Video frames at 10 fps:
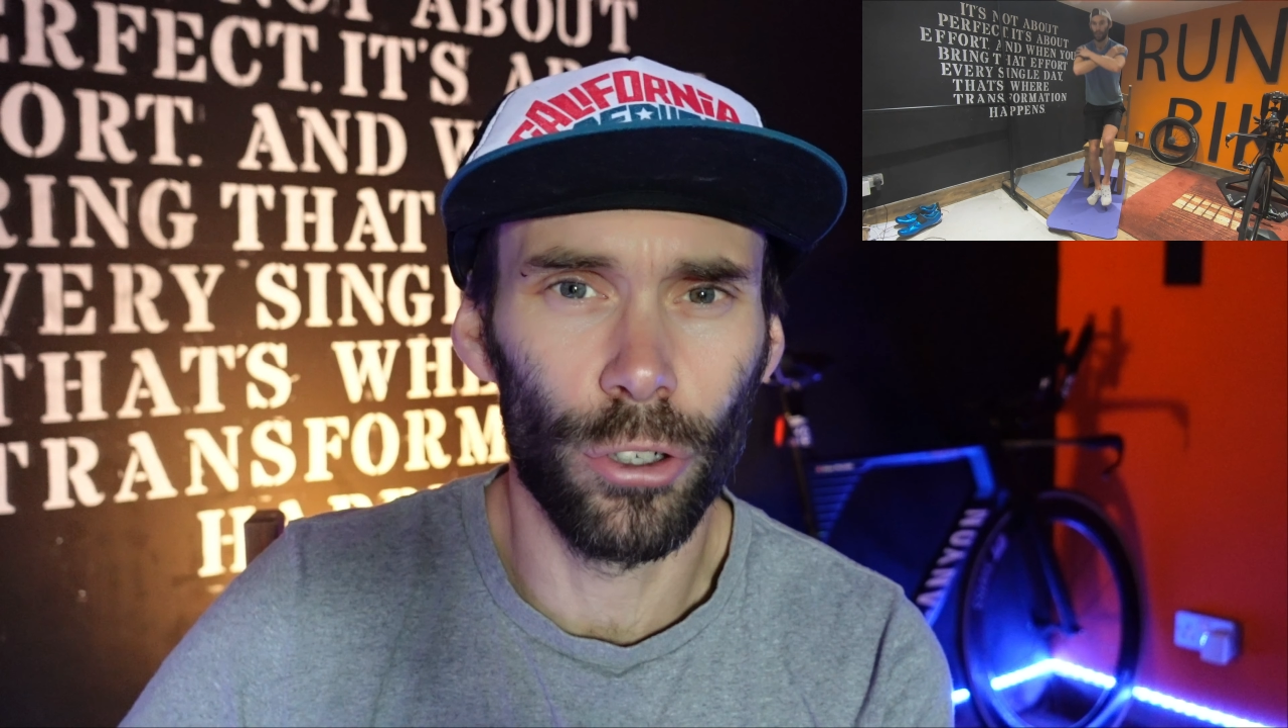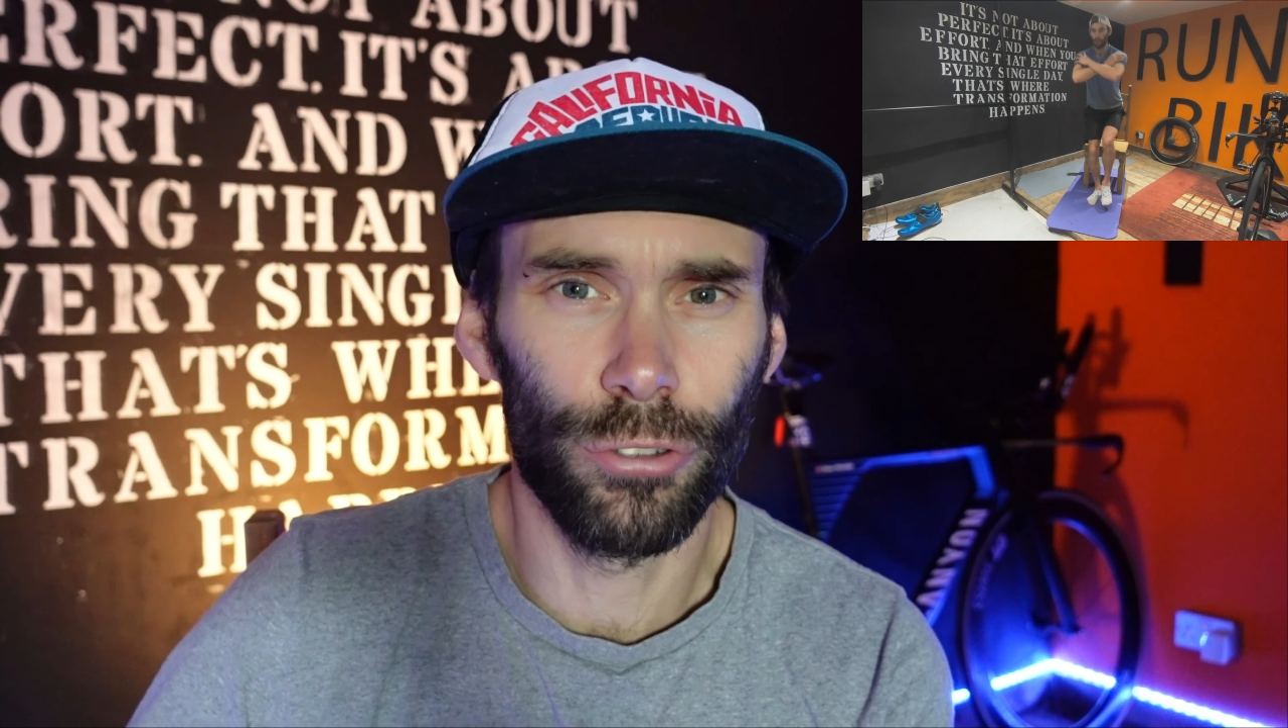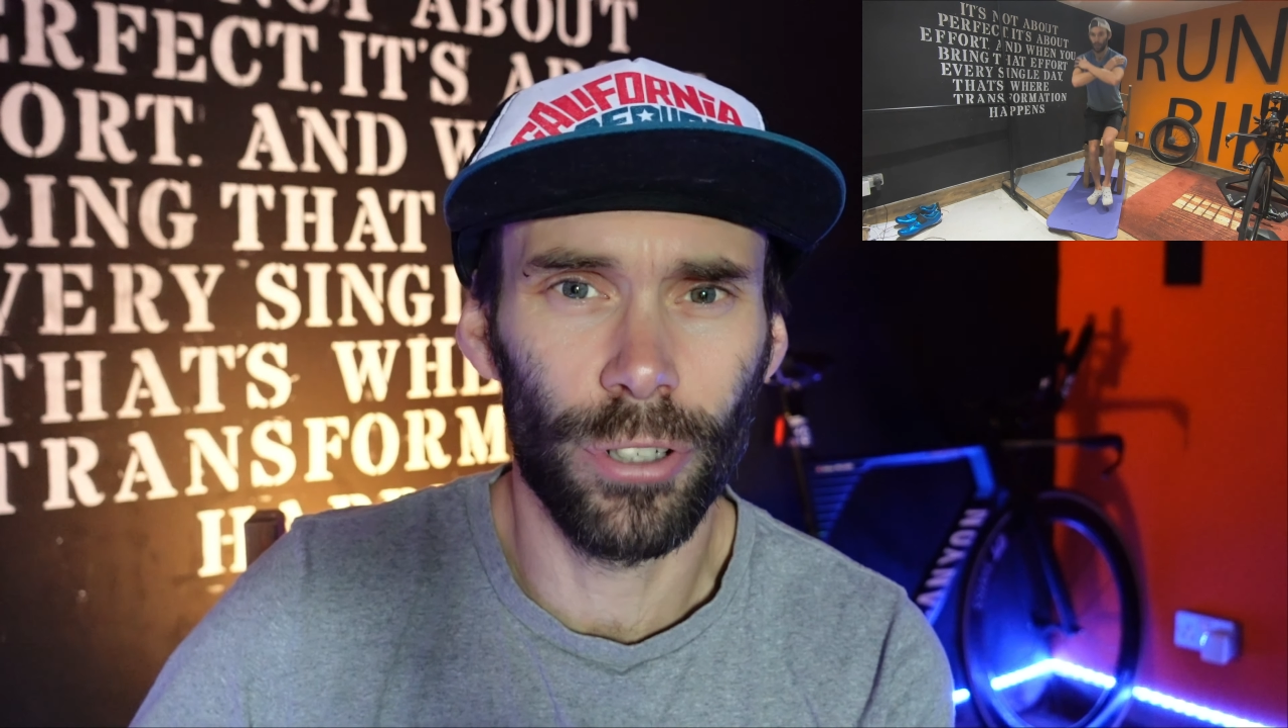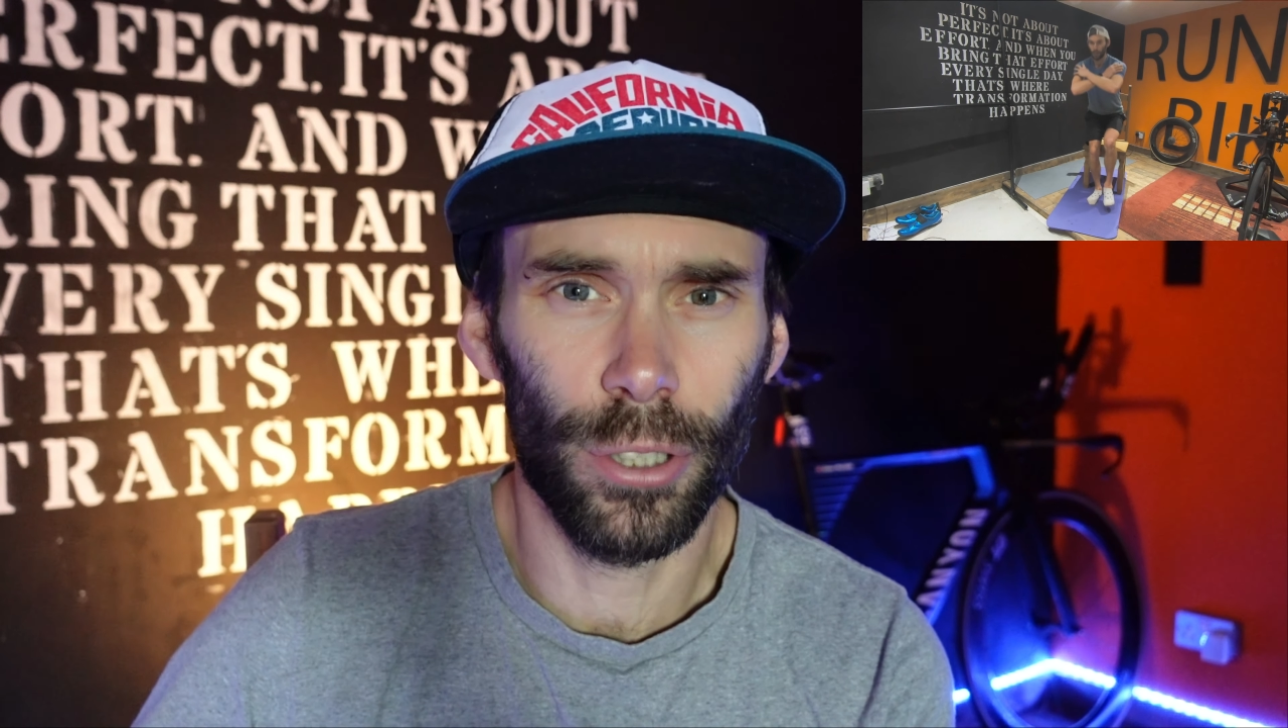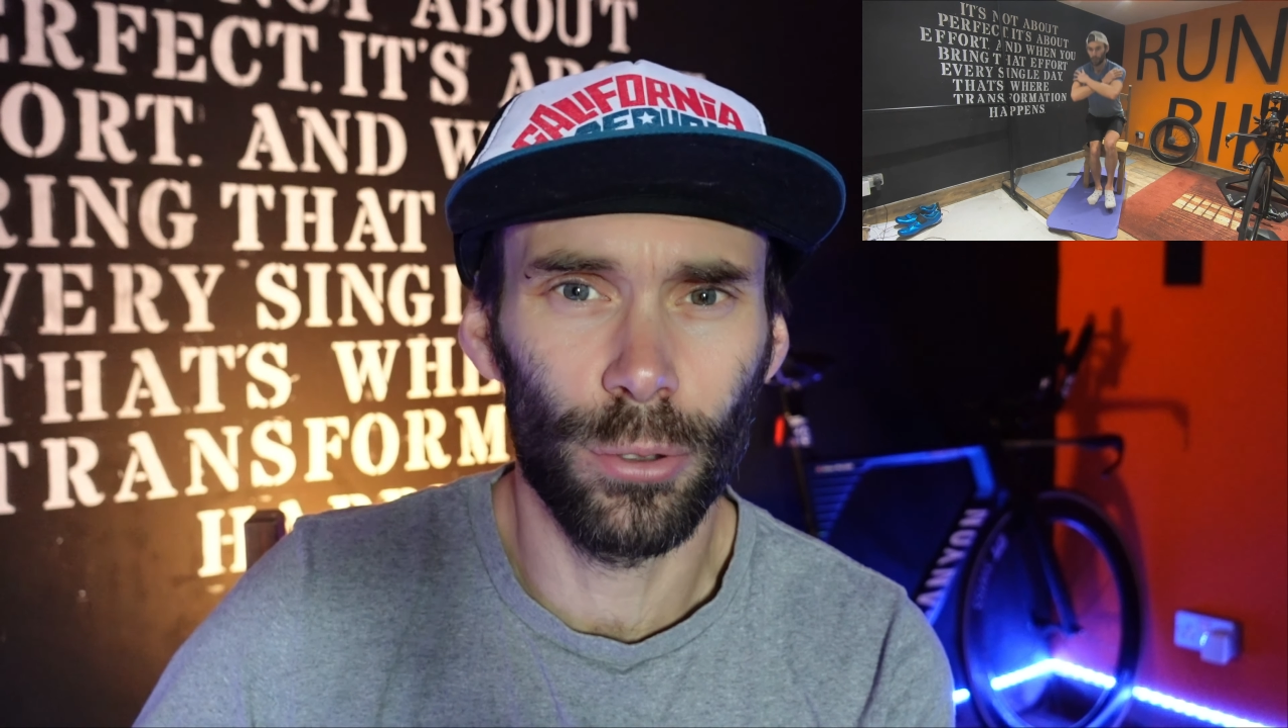of
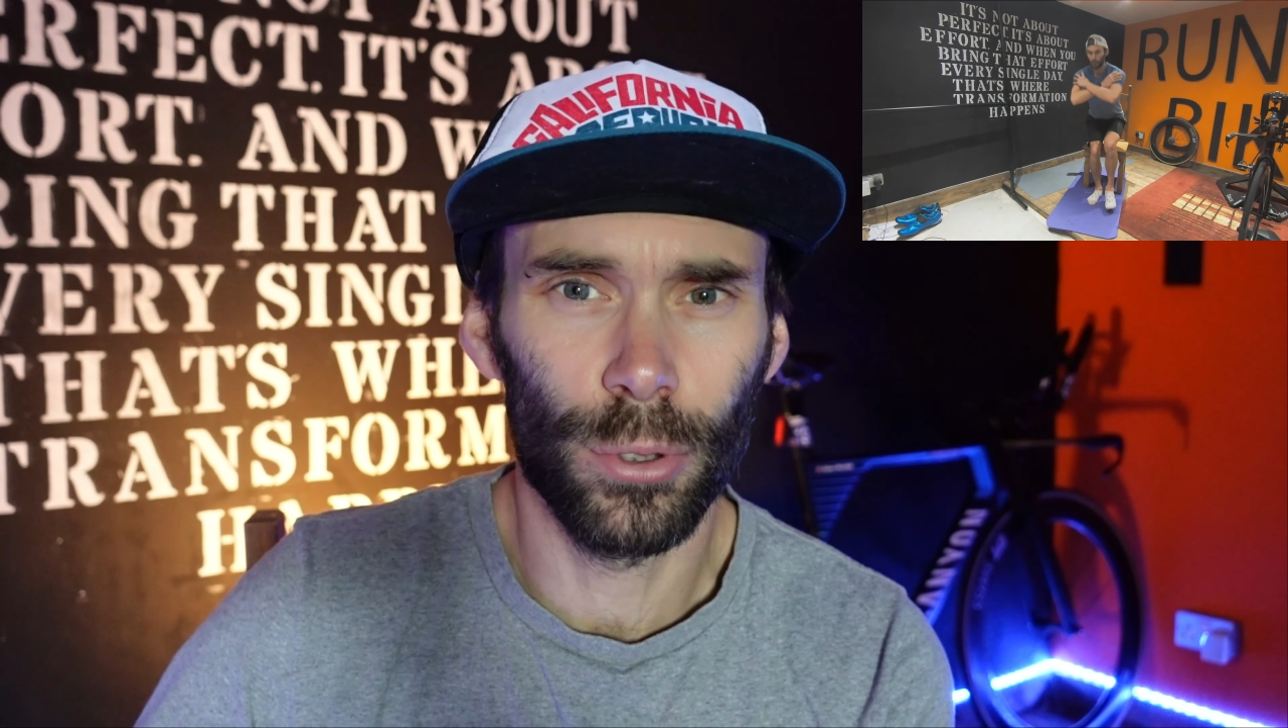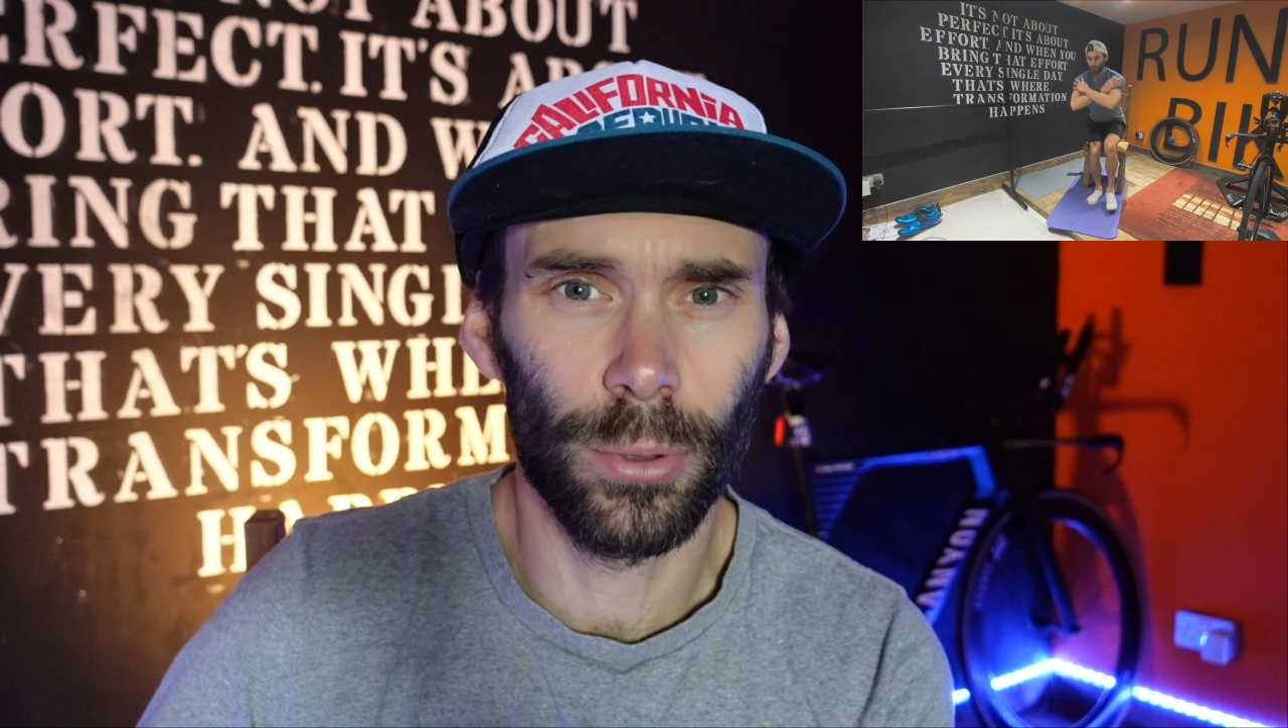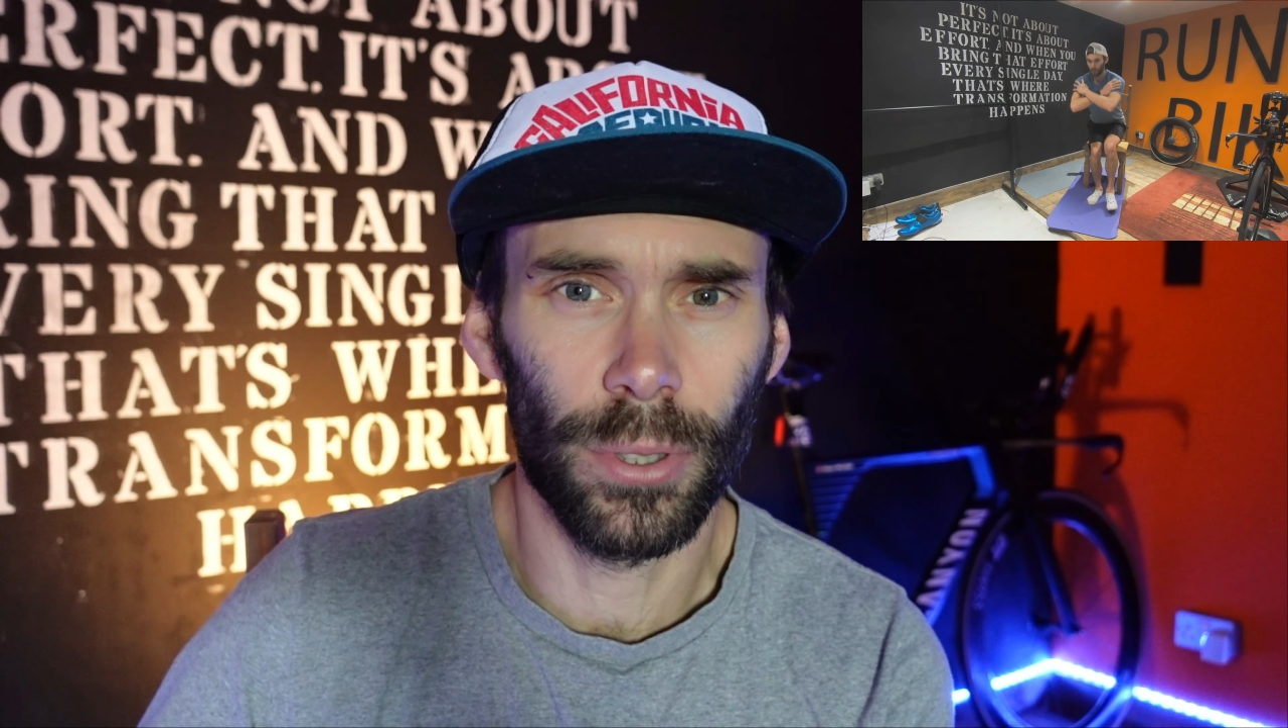drills